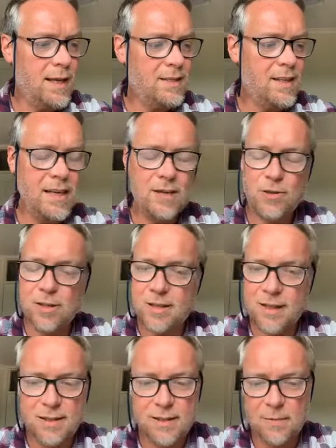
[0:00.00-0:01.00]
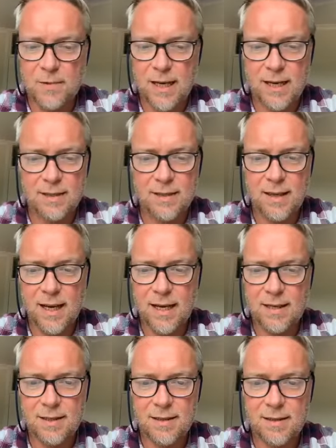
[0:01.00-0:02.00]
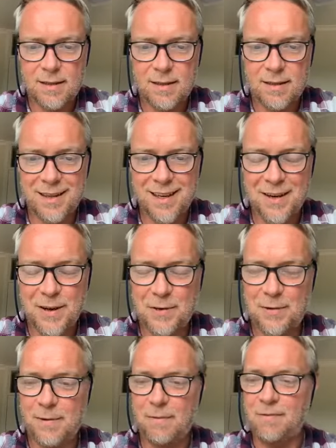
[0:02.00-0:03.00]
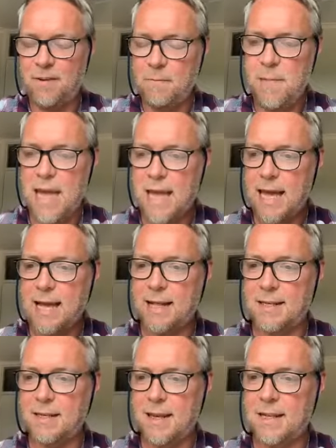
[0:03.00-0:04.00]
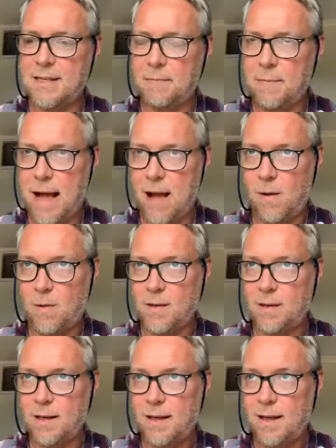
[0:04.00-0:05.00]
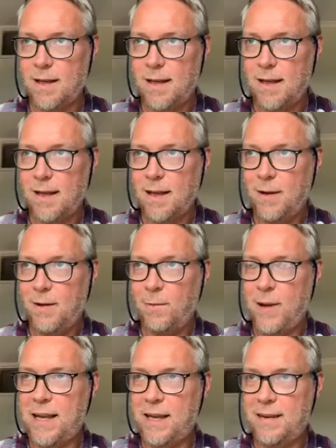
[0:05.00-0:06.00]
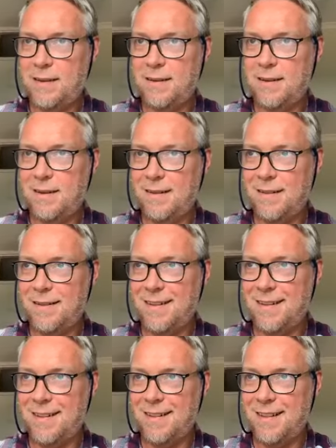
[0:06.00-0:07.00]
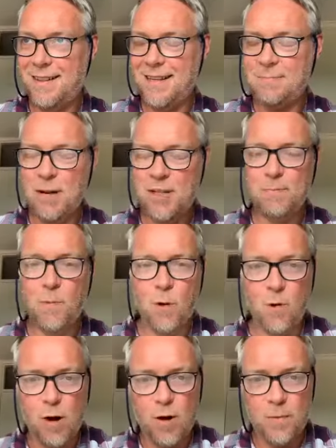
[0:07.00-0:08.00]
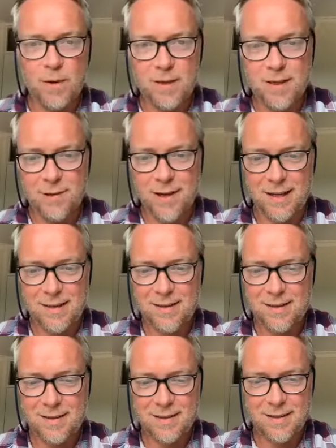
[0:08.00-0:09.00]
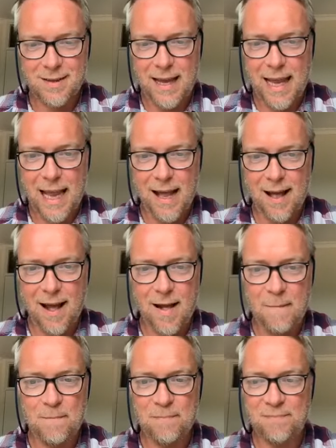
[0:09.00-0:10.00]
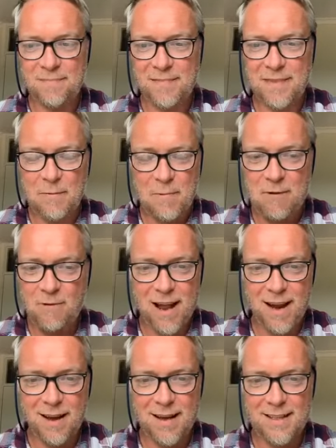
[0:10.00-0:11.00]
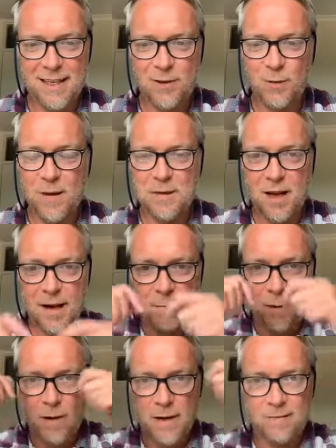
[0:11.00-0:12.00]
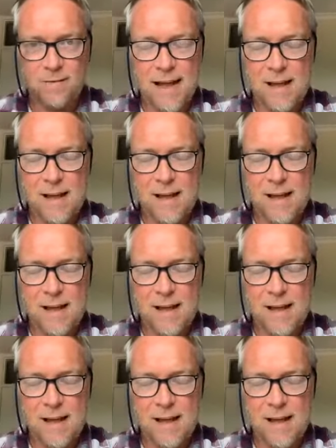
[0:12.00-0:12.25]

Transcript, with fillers: it's an interesting subject, and you know, for me, it's it's about we can. There's much more open to us um, than we realise, and it's almost like pulling